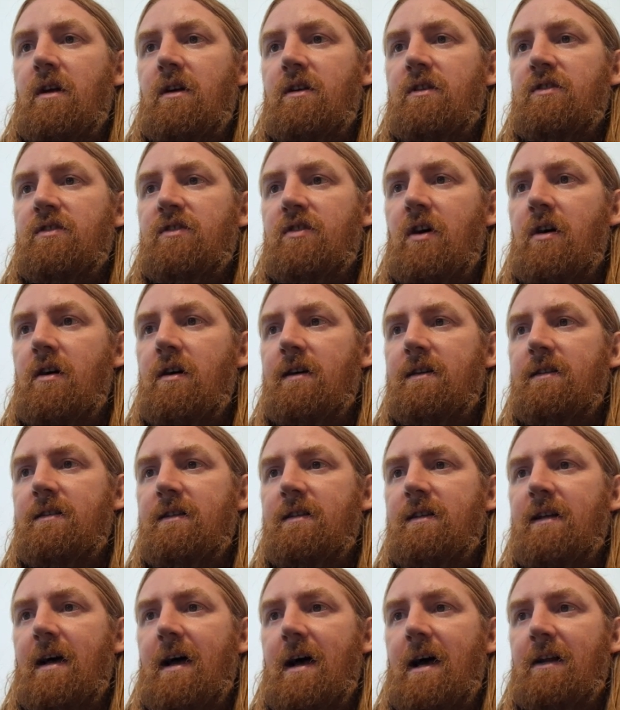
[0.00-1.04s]

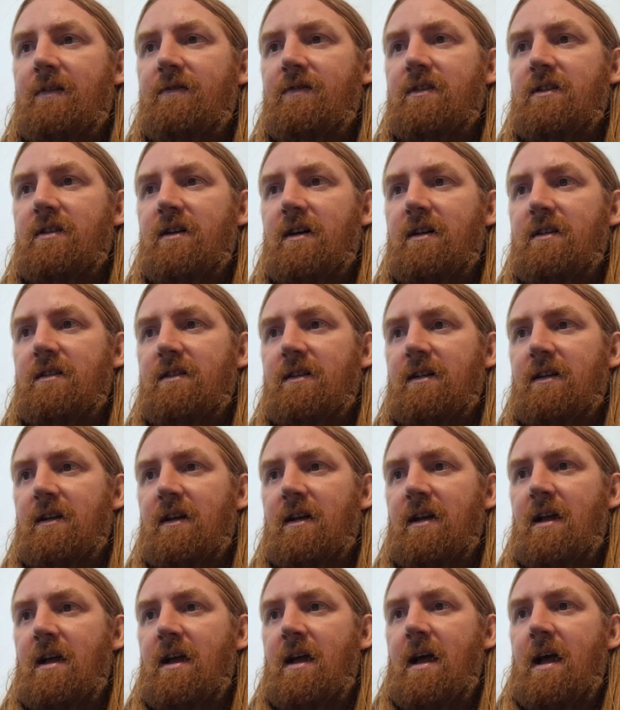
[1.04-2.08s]
Targeted advertising.
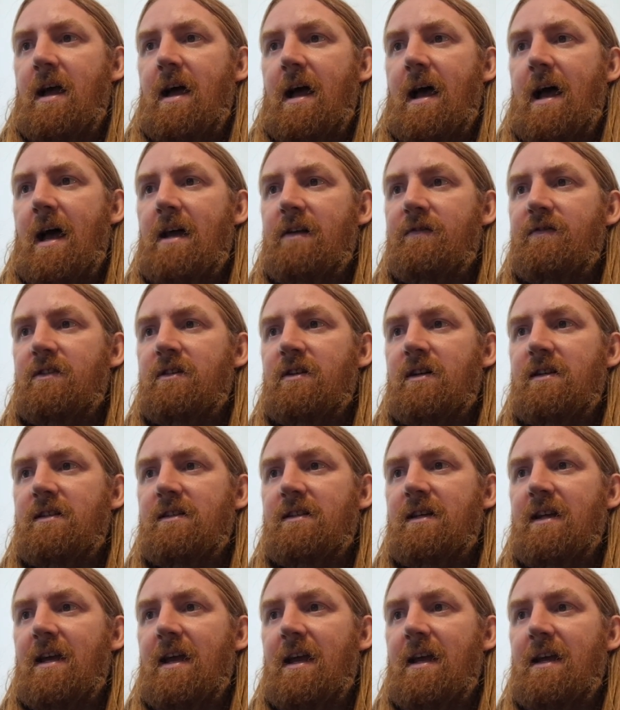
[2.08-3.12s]

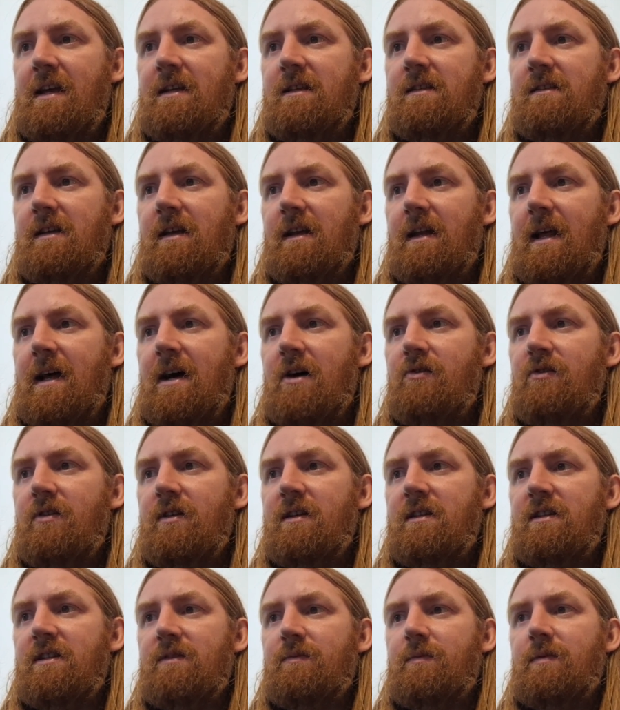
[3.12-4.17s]
Advertising is allowed
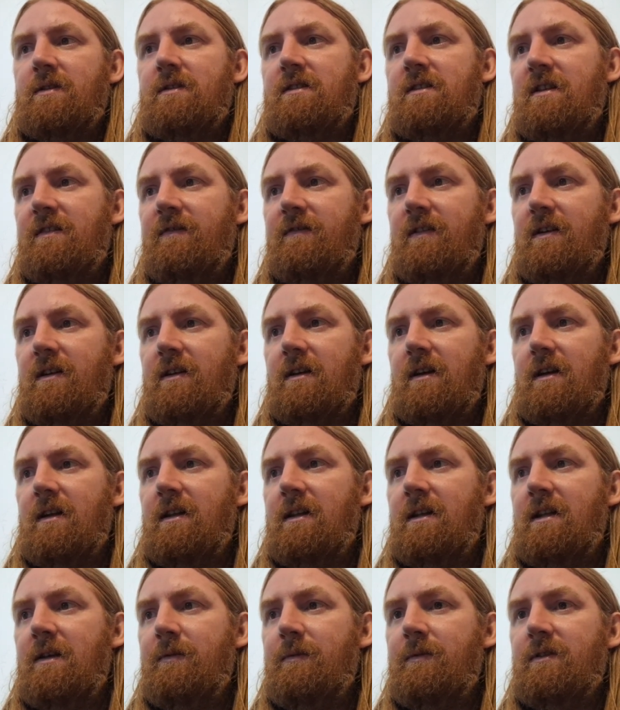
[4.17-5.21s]
in specific
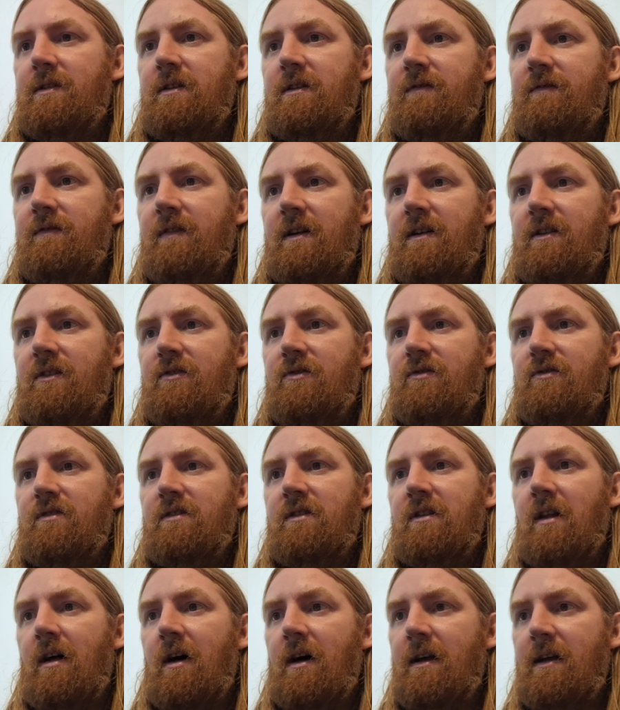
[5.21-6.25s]
limited venues
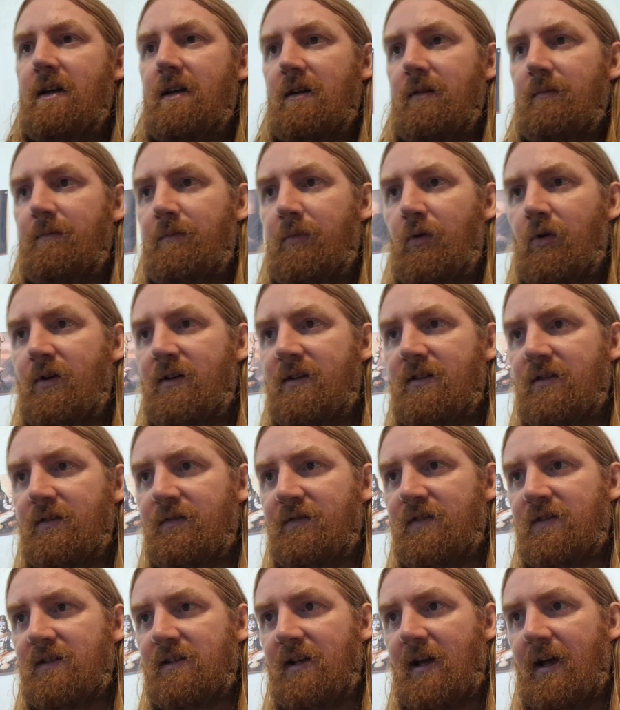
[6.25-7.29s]
like point of
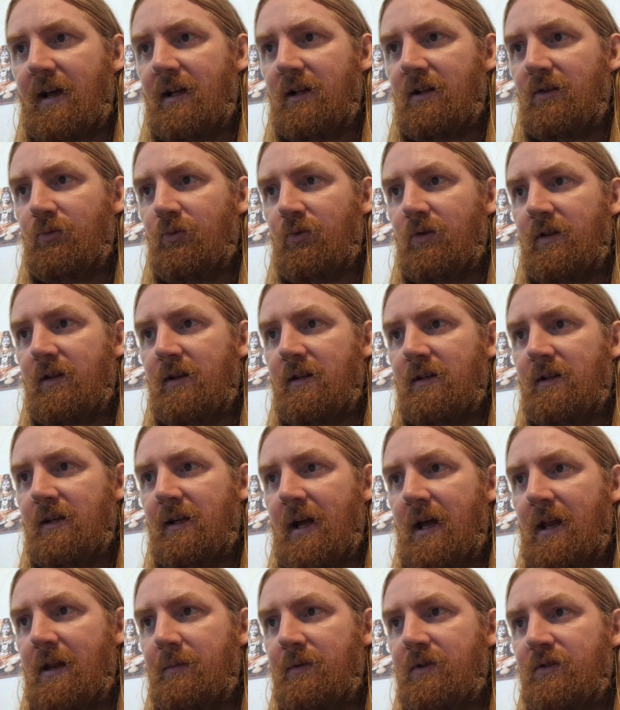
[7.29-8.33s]
sale within
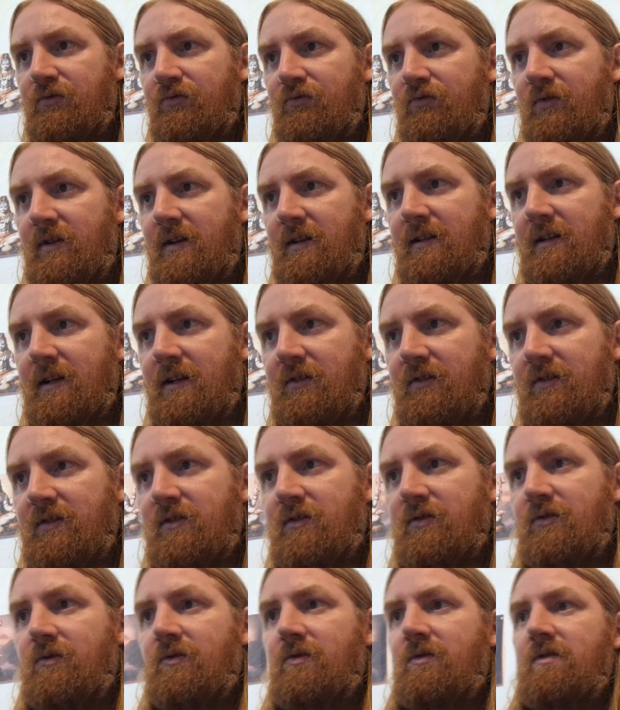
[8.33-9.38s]
cannabis retail
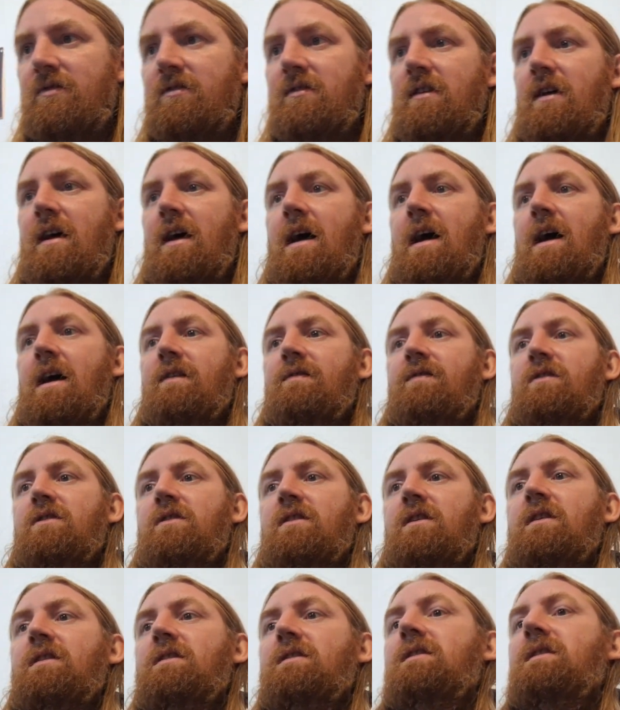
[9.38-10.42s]
stores.
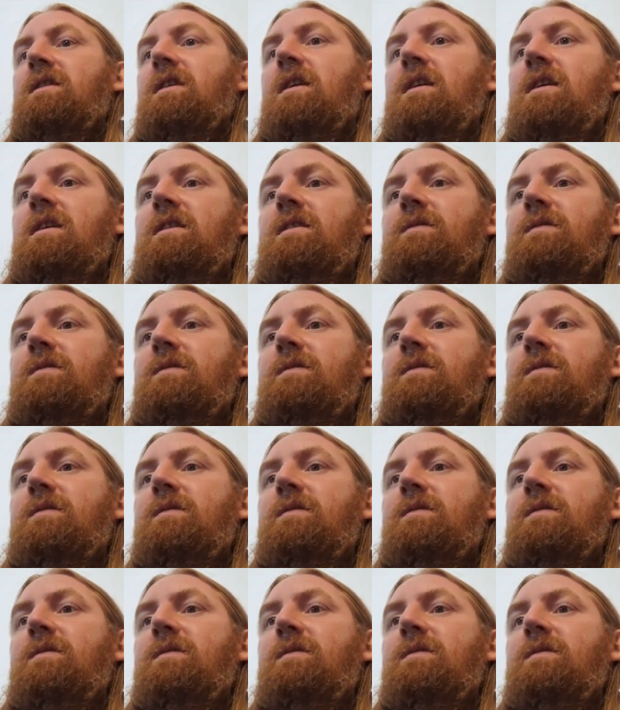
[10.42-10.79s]
Advertising is